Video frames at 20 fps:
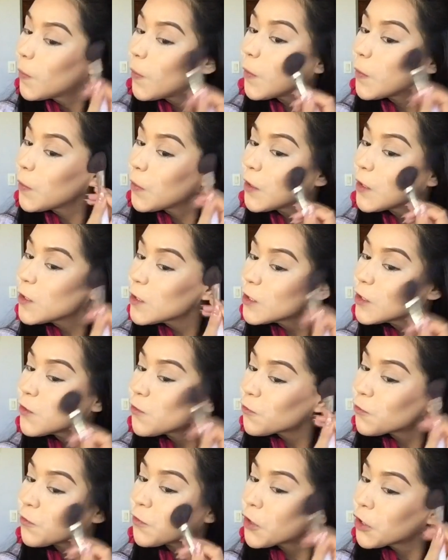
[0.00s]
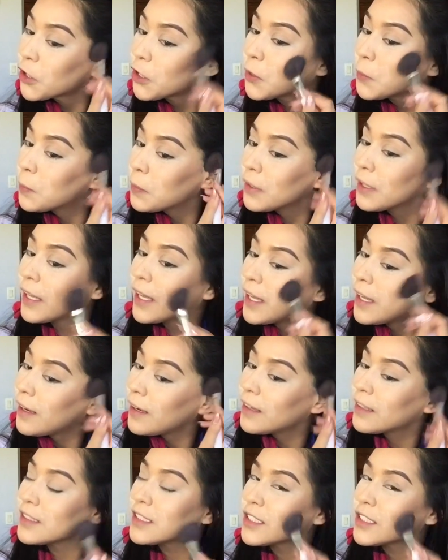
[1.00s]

And you could just further blend,